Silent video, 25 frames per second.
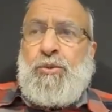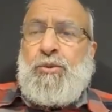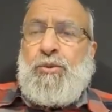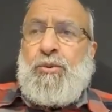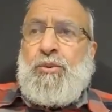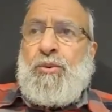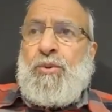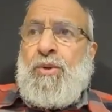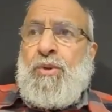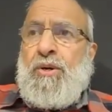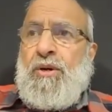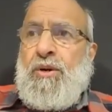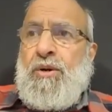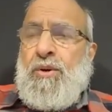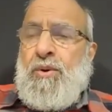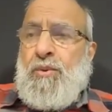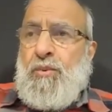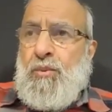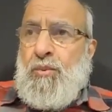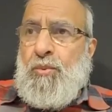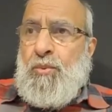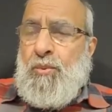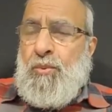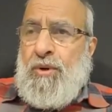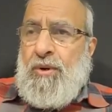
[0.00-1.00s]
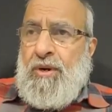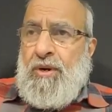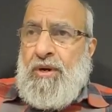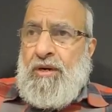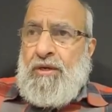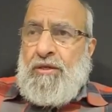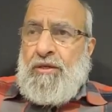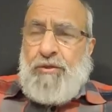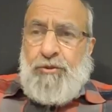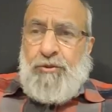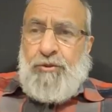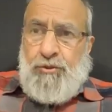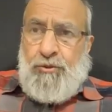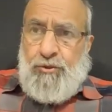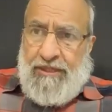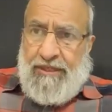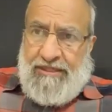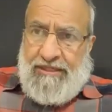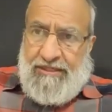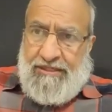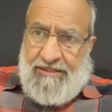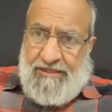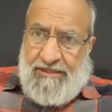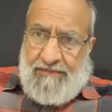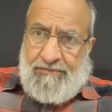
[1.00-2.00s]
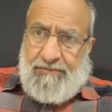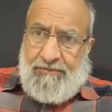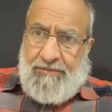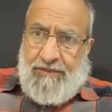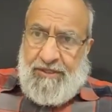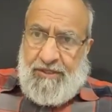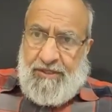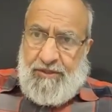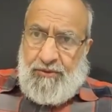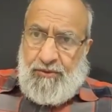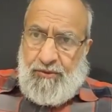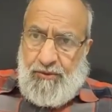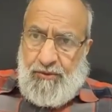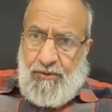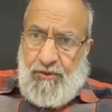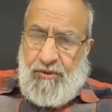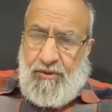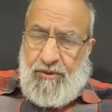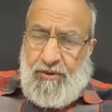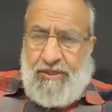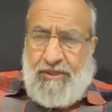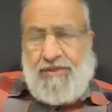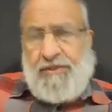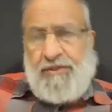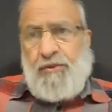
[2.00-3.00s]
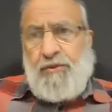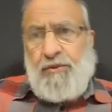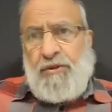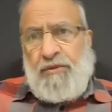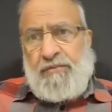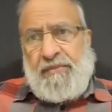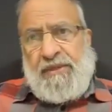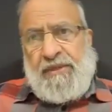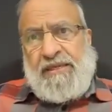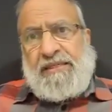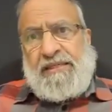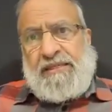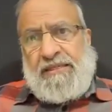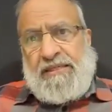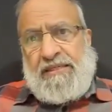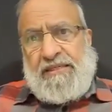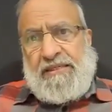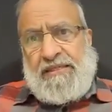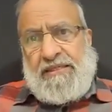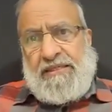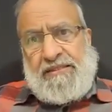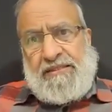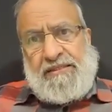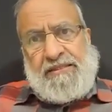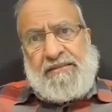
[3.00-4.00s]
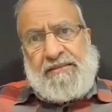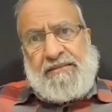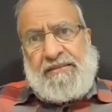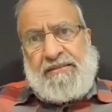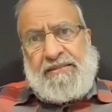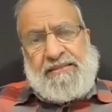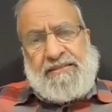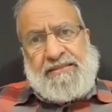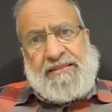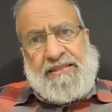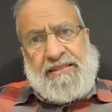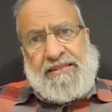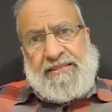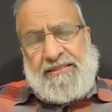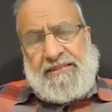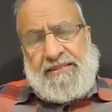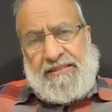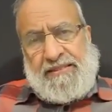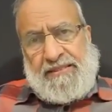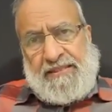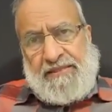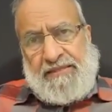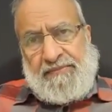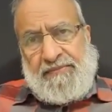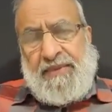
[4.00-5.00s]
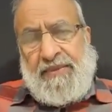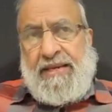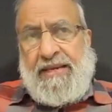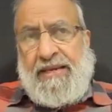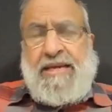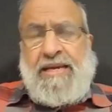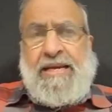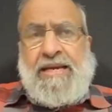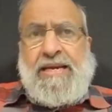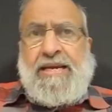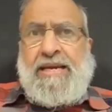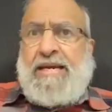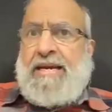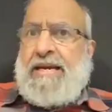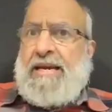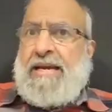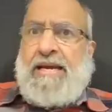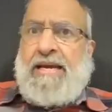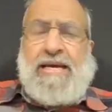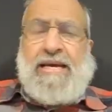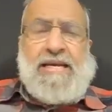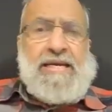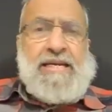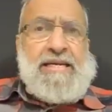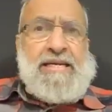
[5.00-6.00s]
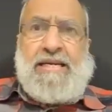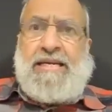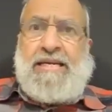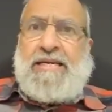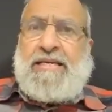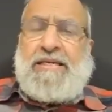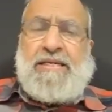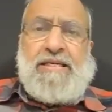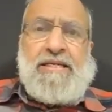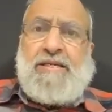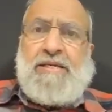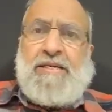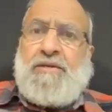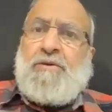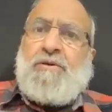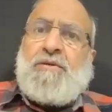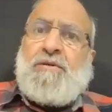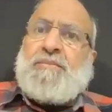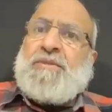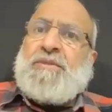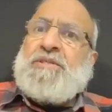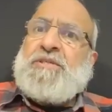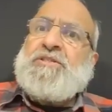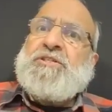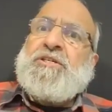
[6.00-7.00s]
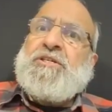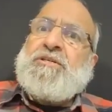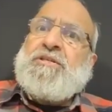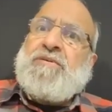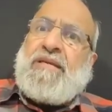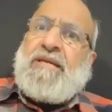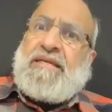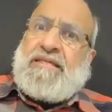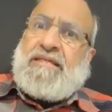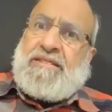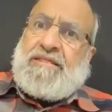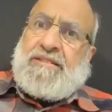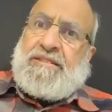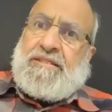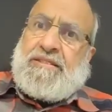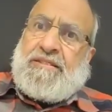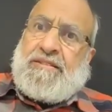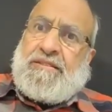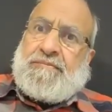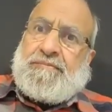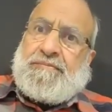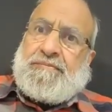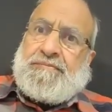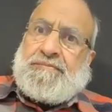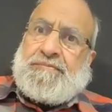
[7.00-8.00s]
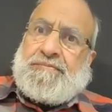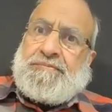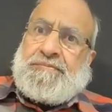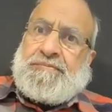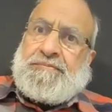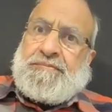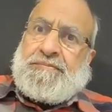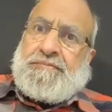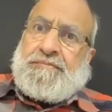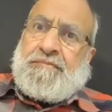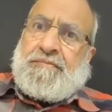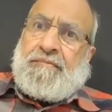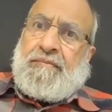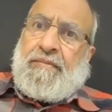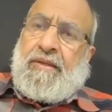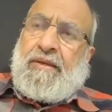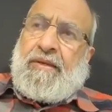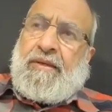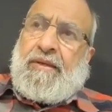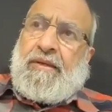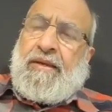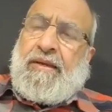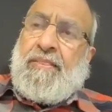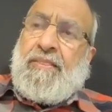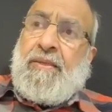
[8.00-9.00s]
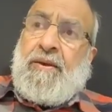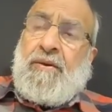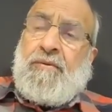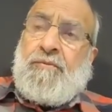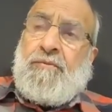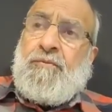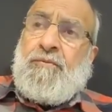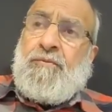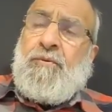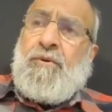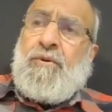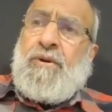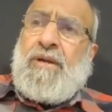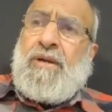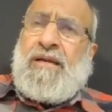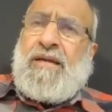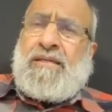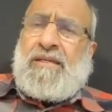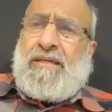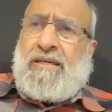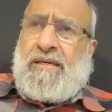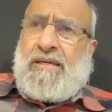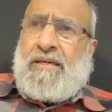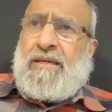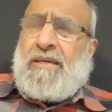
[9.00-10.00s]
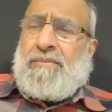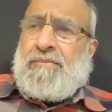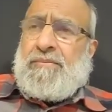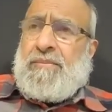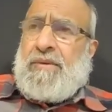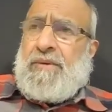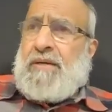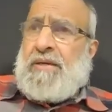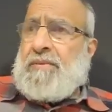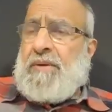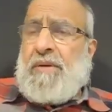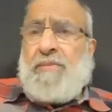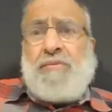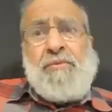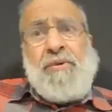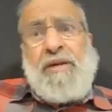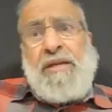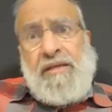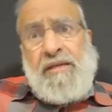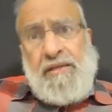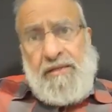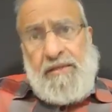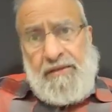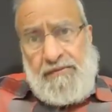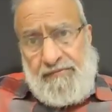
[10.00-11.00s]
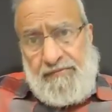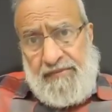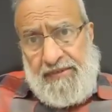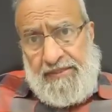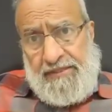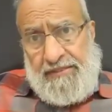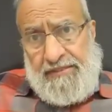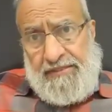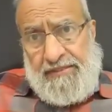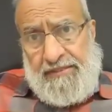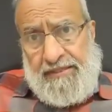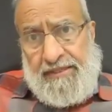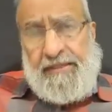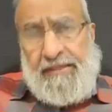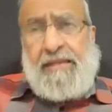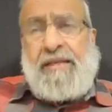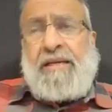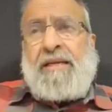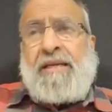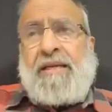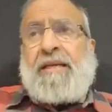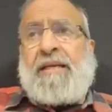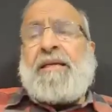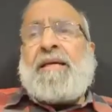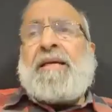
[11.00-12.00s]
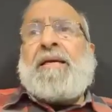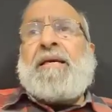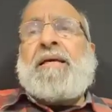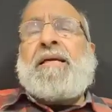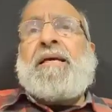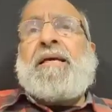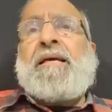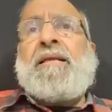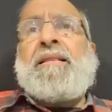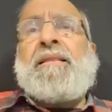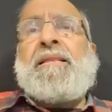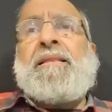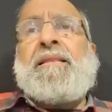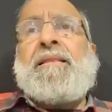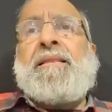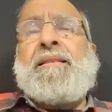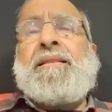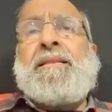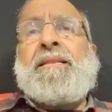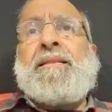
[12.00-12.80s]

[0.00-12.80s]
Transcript: who were doing something wrong, and the Almighty is criticizing them, and it cannot be generalized. And therefore, I'm really convinced, and I